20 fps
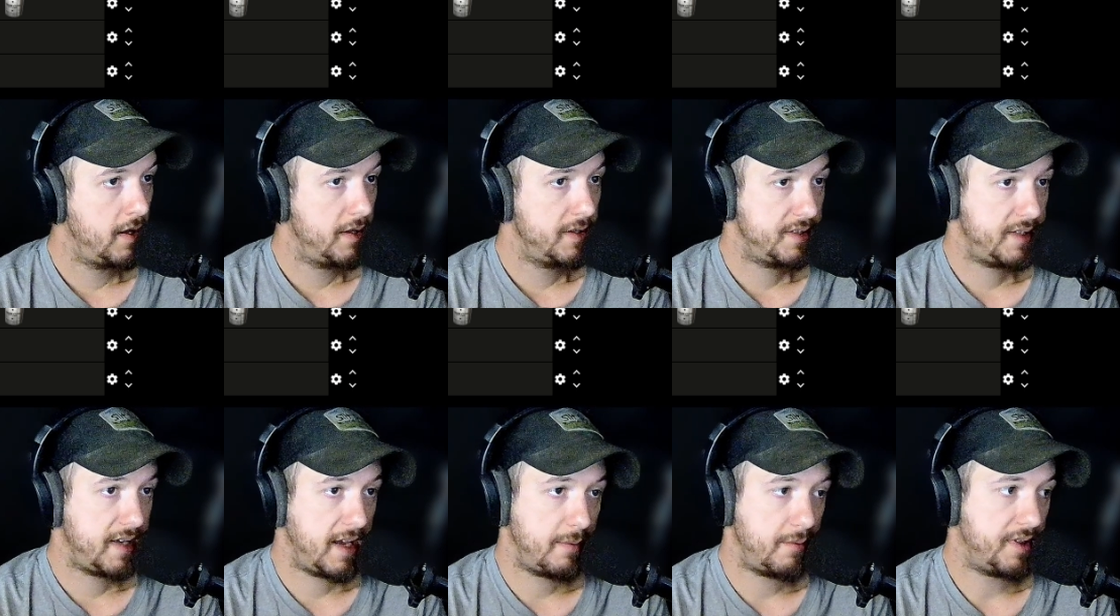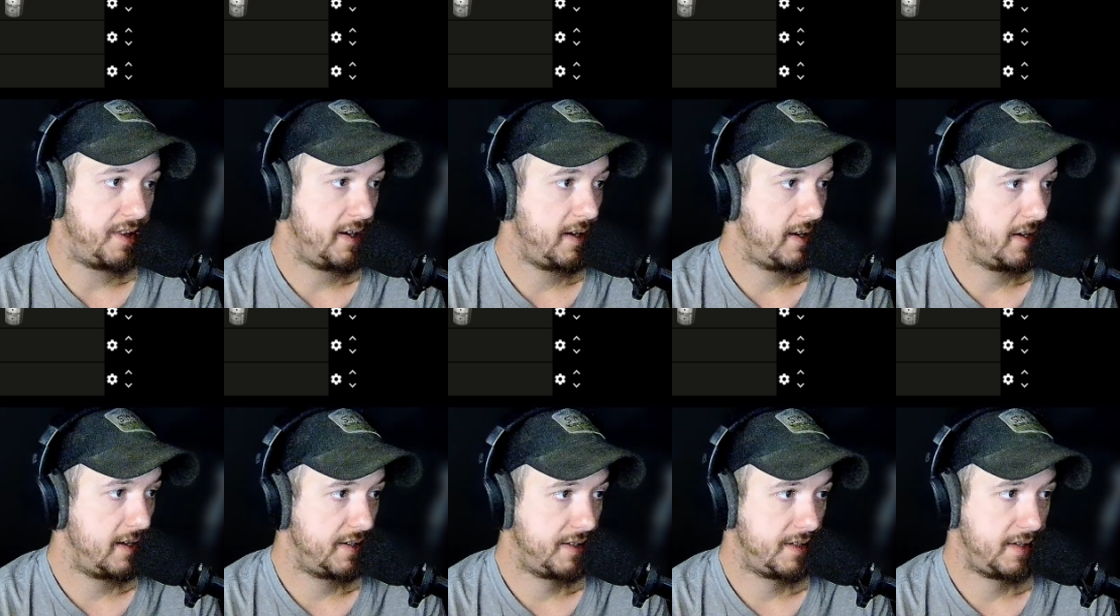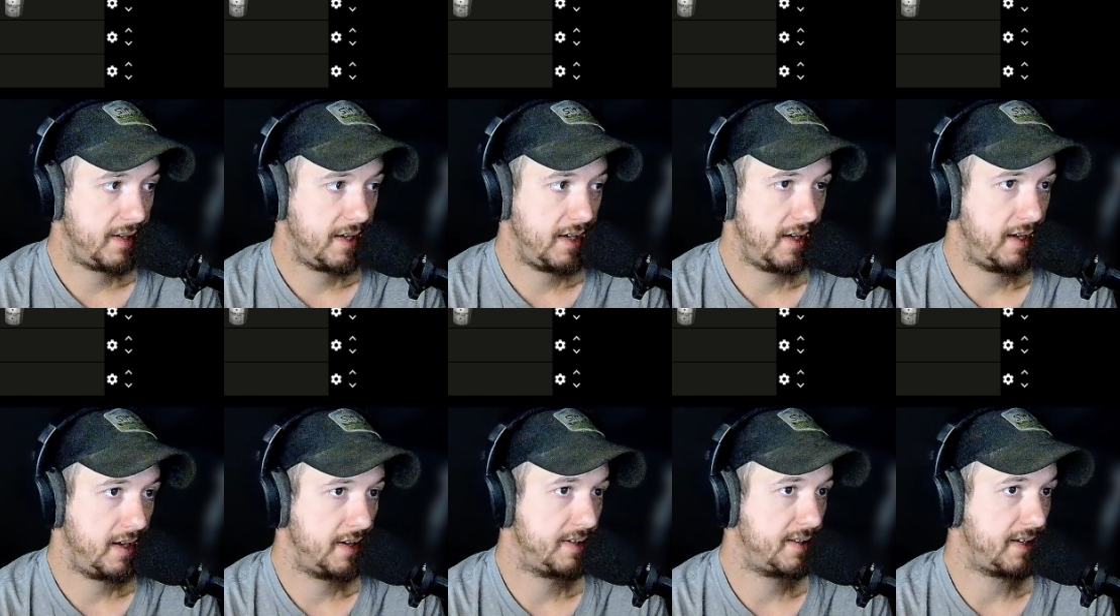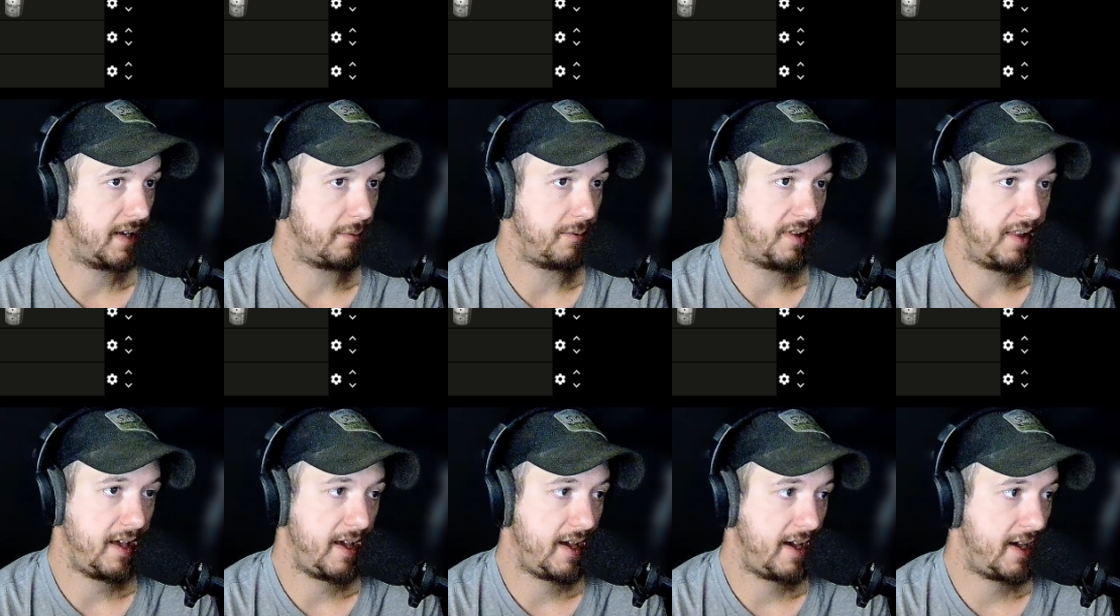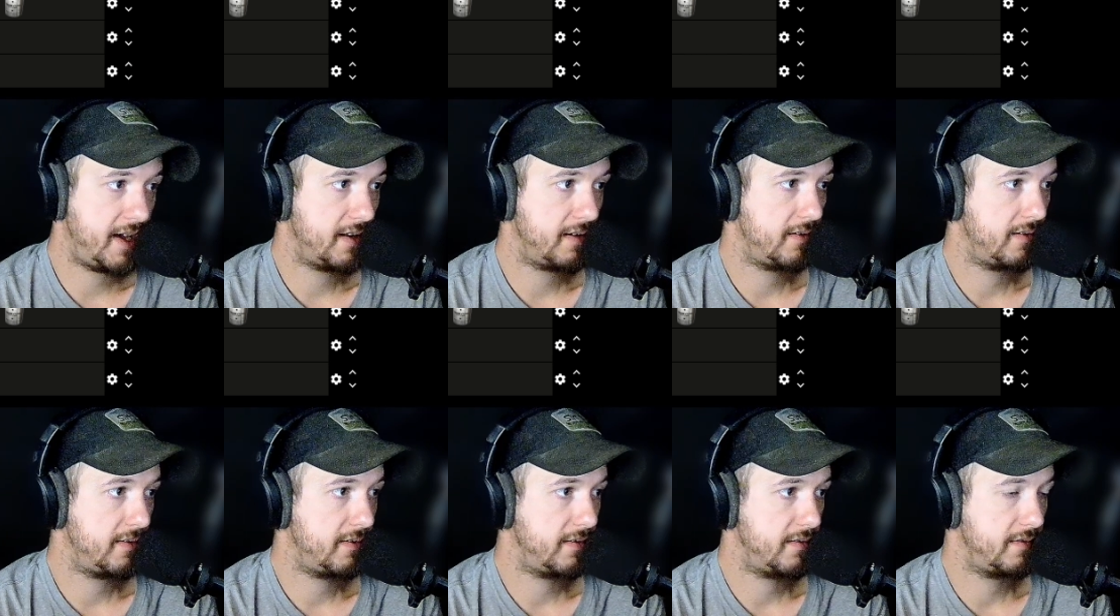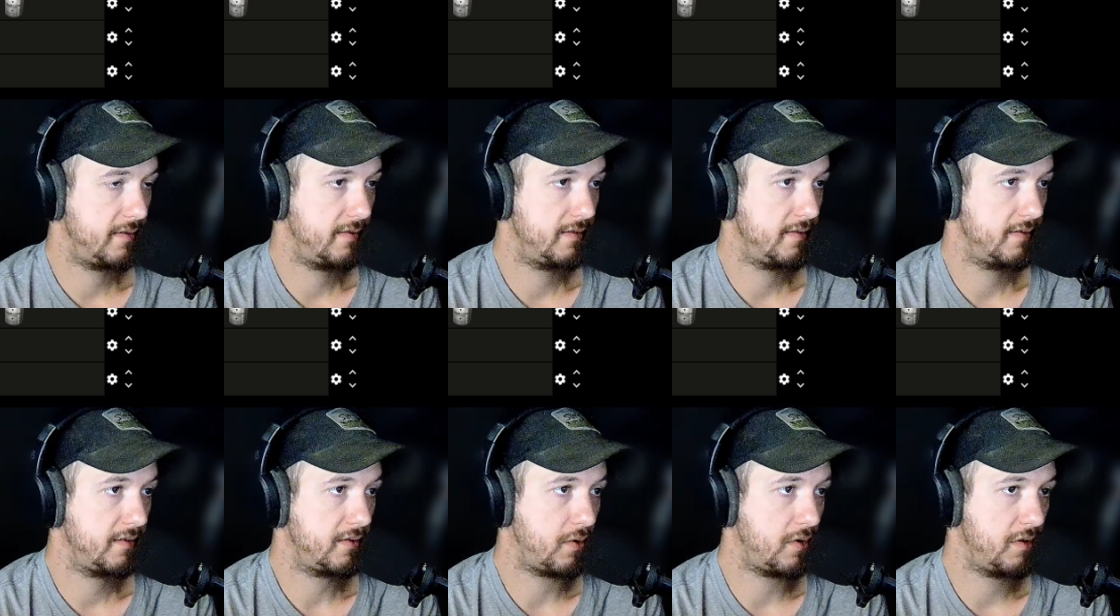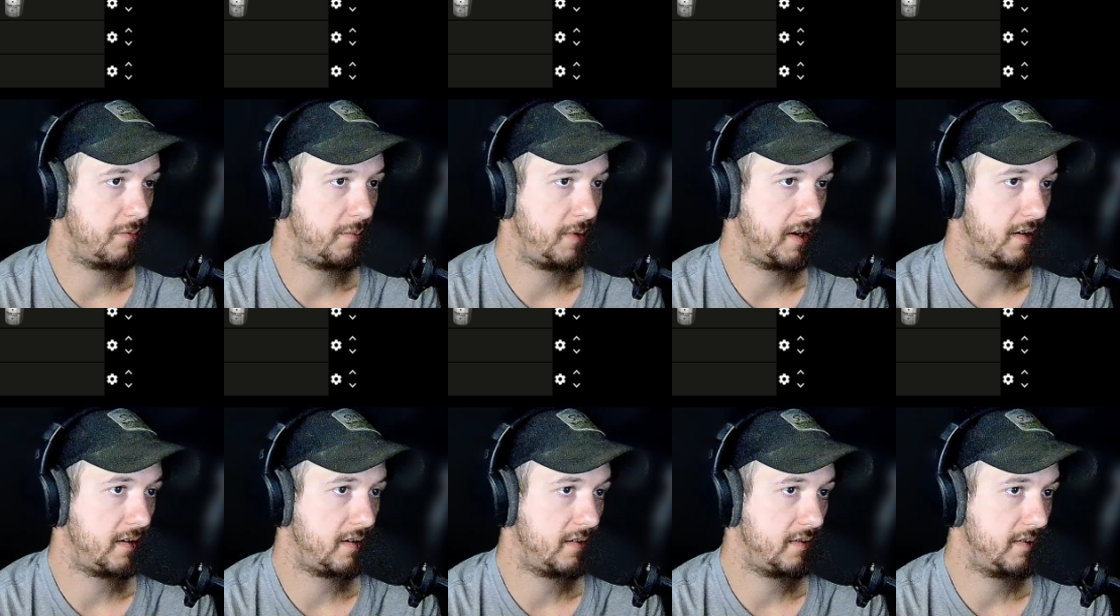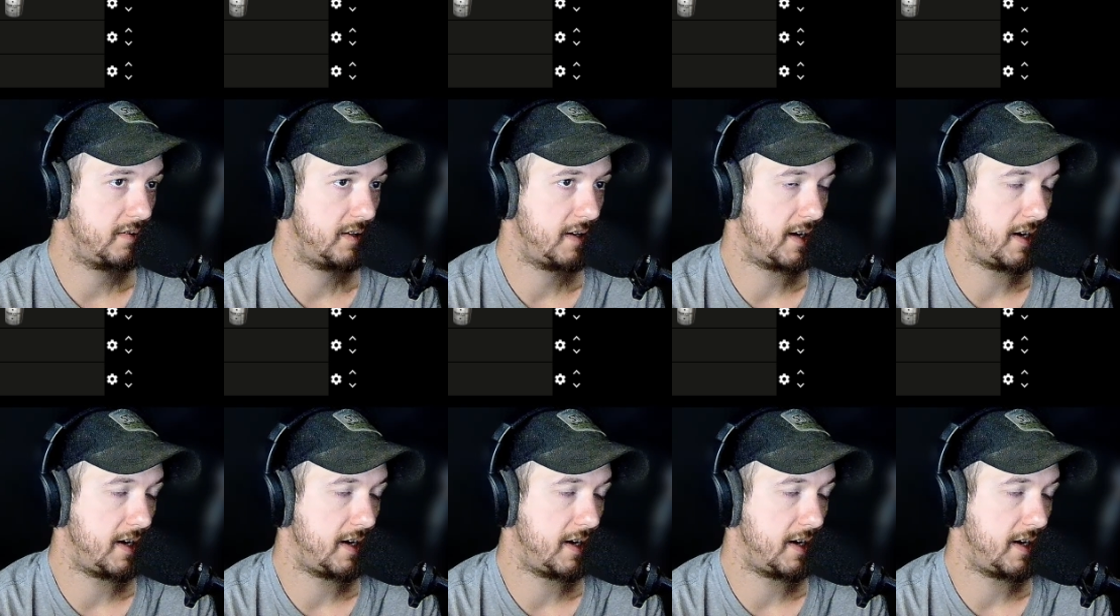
same with this, same with that. Cornmeal.